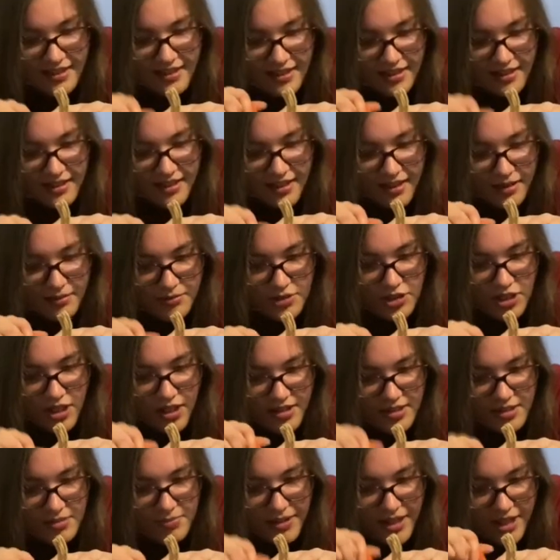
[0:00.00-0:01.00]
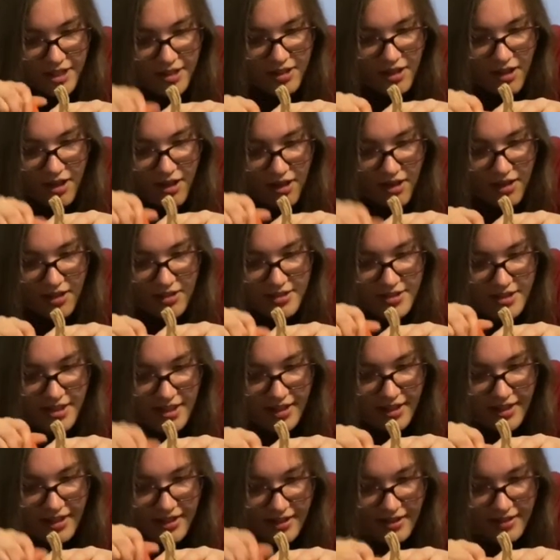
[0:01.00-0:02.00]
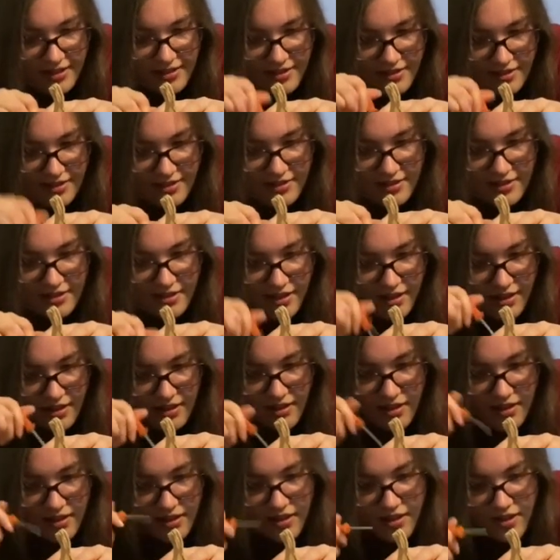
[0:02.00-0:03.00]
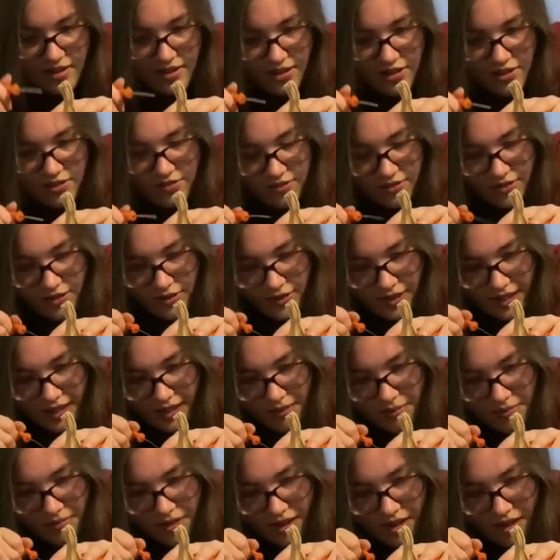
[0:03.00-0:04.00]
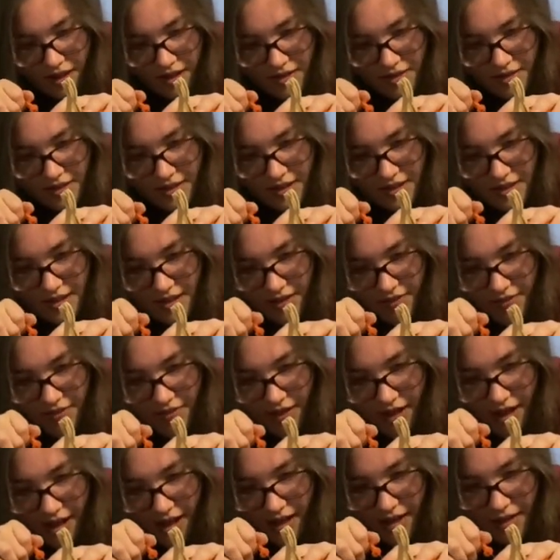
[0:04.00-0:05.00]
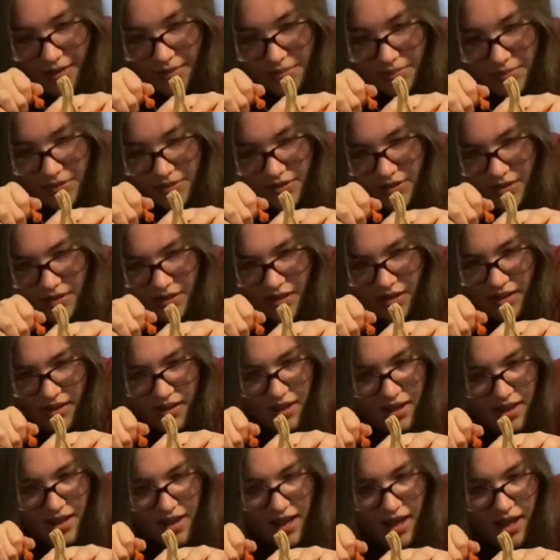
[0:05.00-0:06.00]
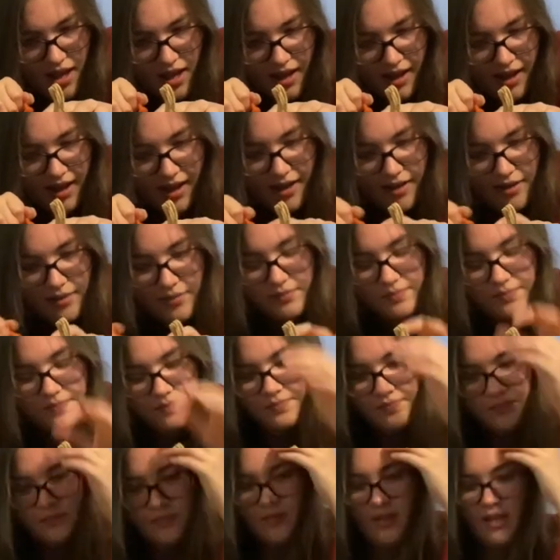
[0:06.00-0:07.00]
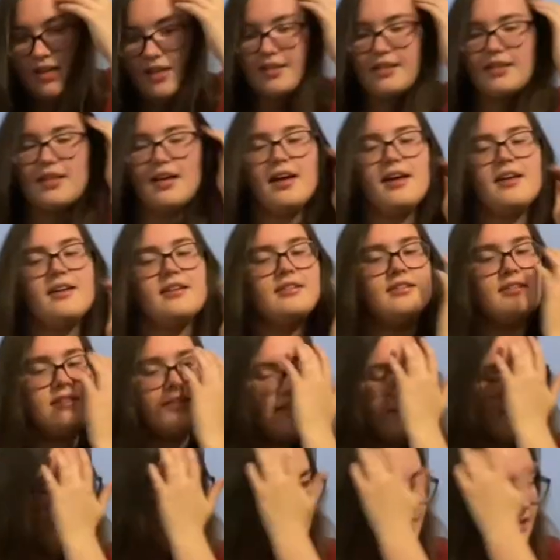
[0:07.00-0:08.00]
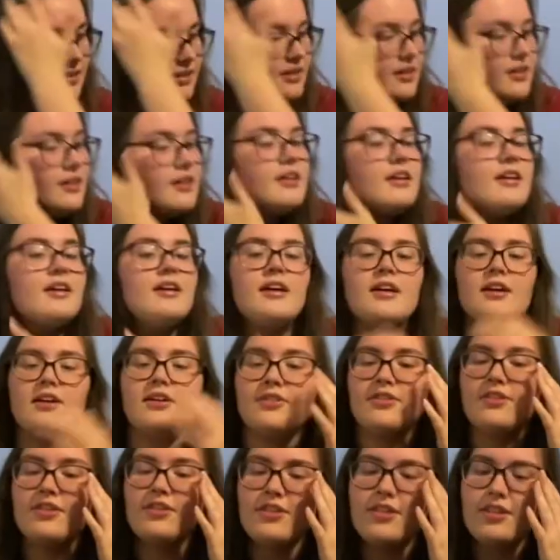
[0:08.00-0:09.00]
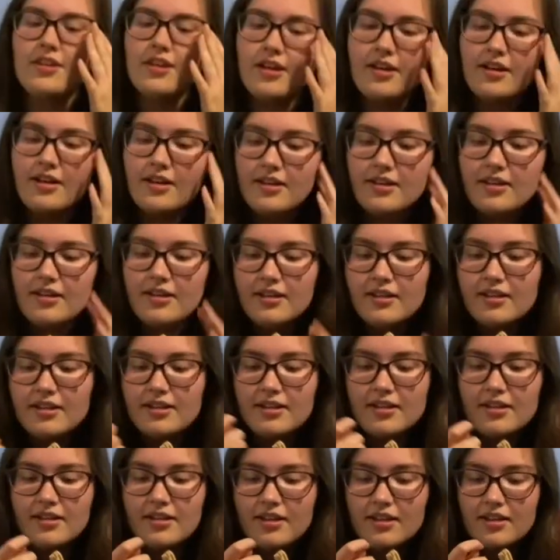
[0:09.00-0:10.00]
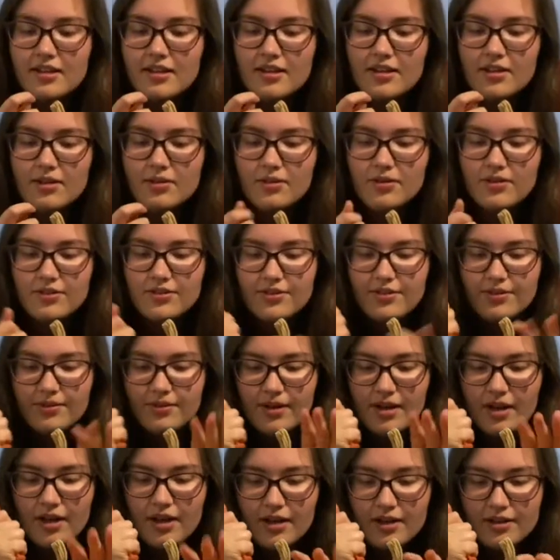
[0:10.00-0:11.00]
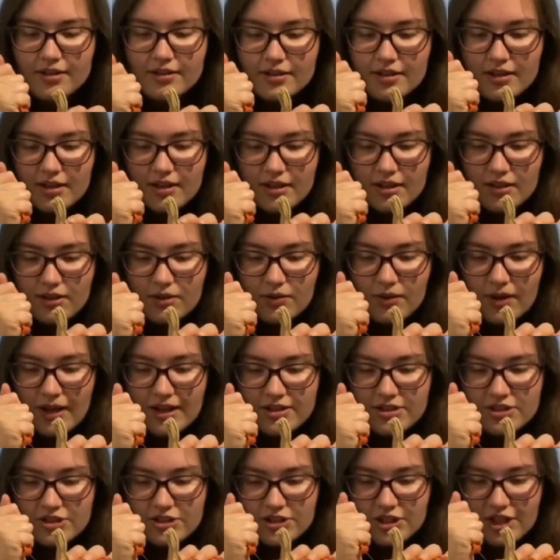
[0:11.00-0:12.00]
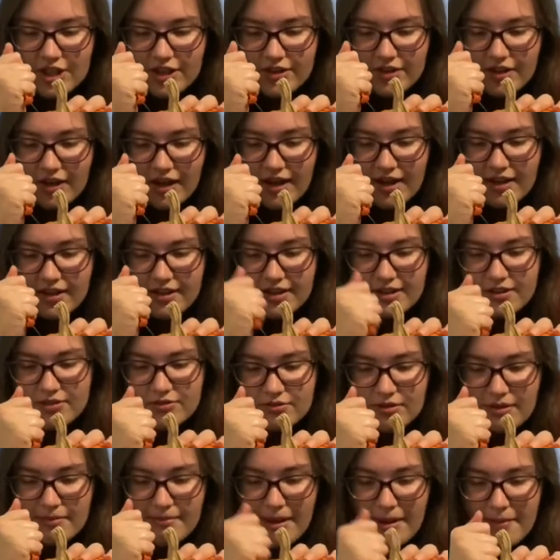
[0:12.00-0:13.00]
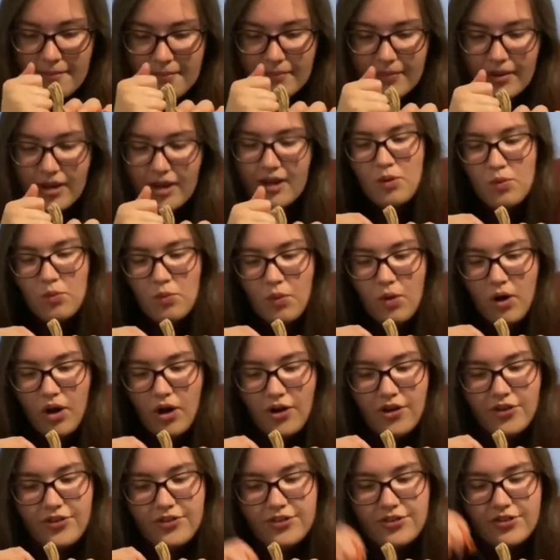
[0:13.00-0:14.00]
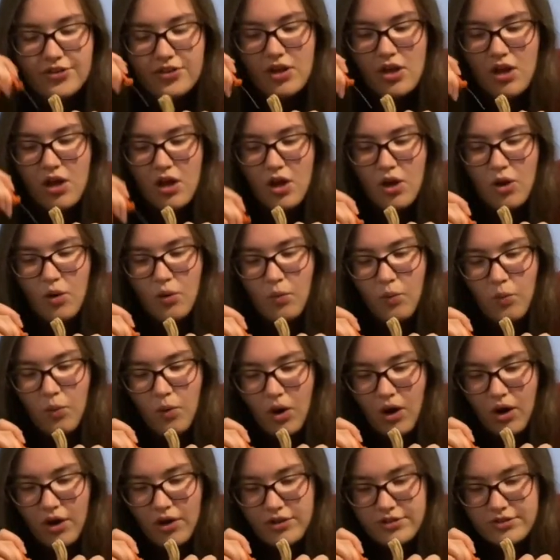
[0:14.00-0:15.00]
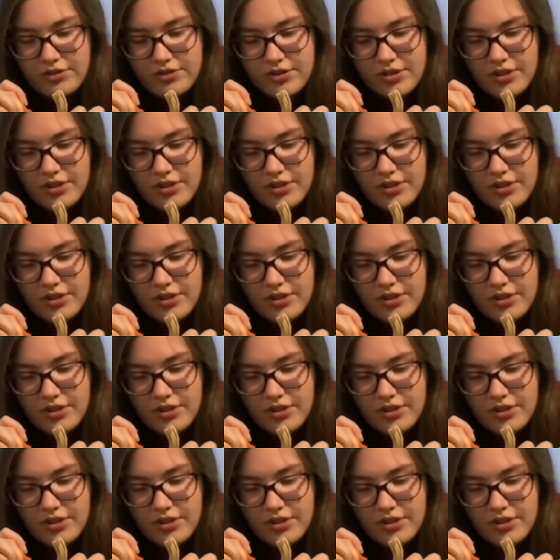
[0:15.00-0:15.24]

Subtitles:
I'm trying to be an artist. You're ruining my artistic vibes. And then another, what's the word, question that I can remember was, what